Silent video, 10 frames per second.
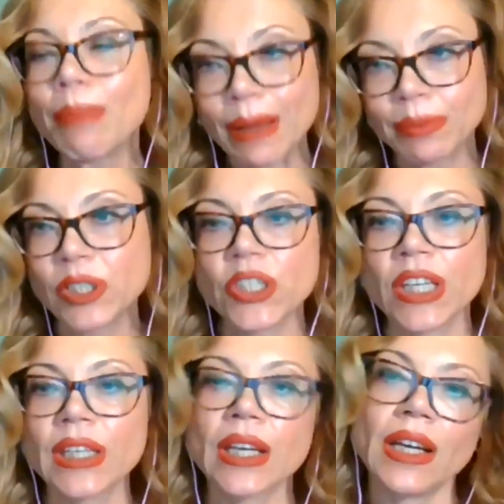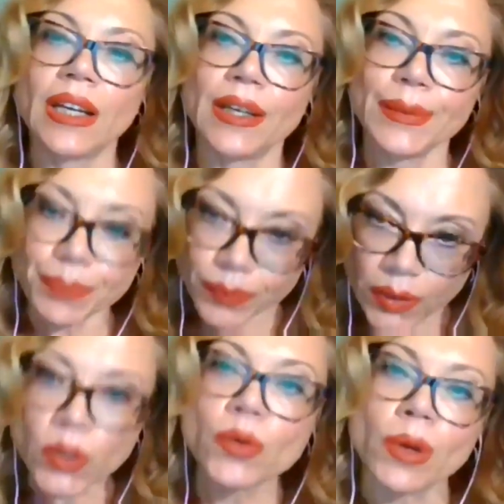publishing
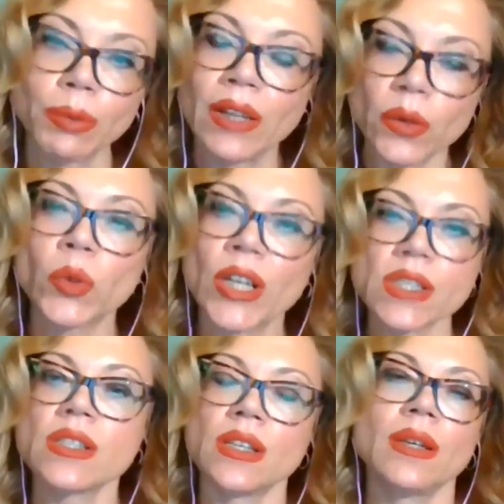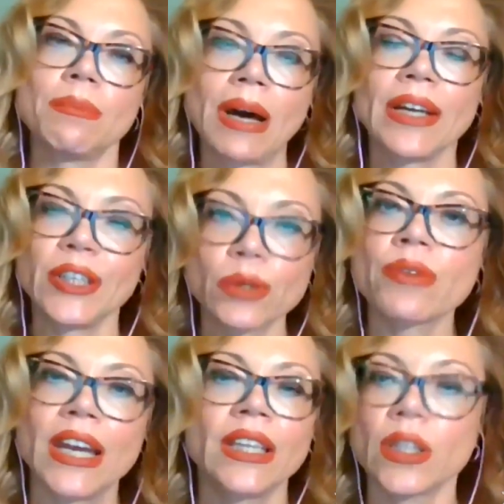the works by
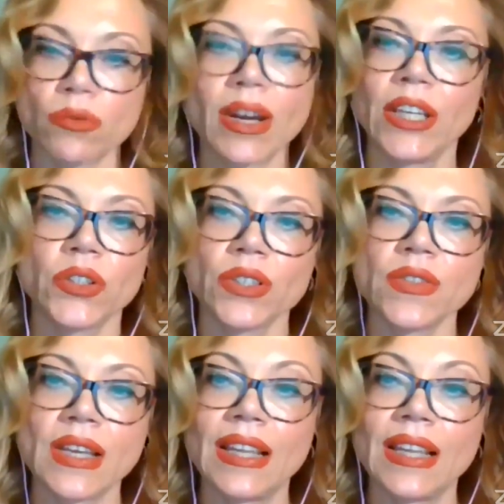Ukrainian writers.